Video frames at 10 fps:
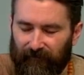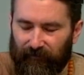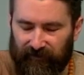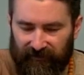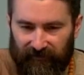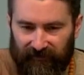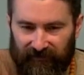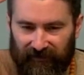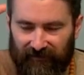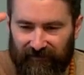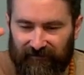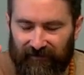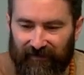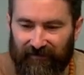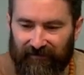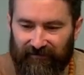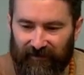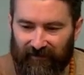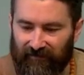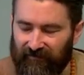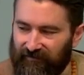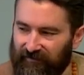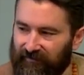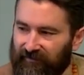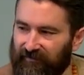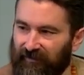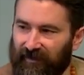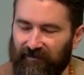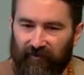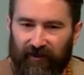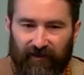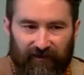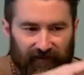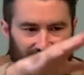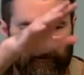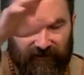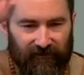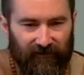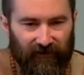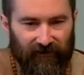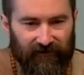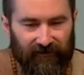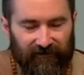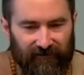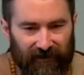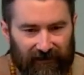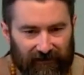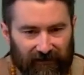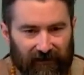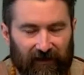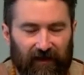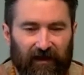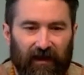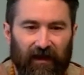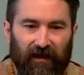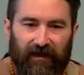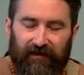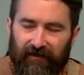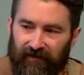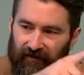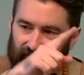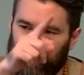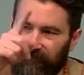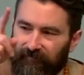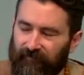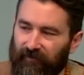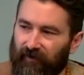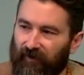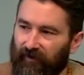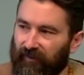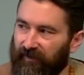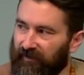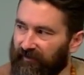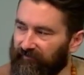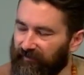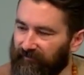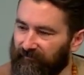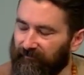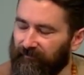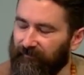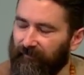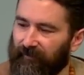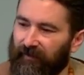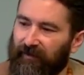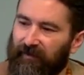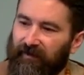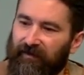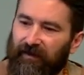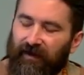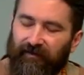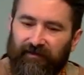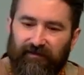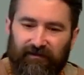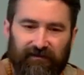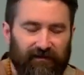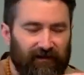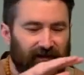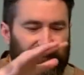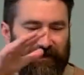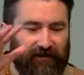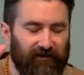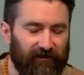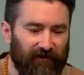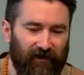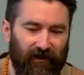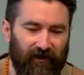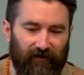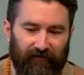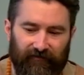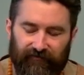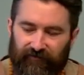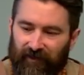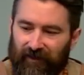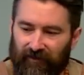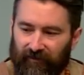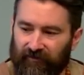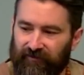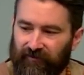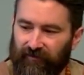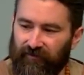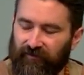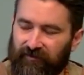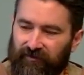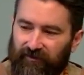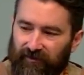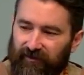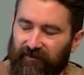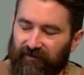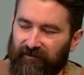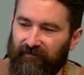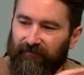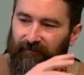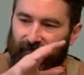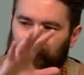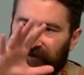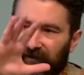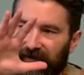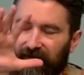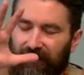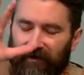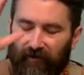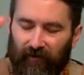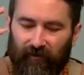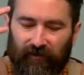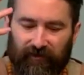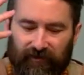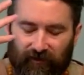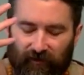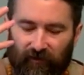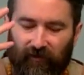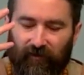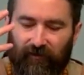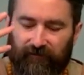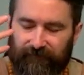precipitates, and descends as rain. So there's a constant cycle linking earth and heaven. And this is the nature of our soul's journey, how the soul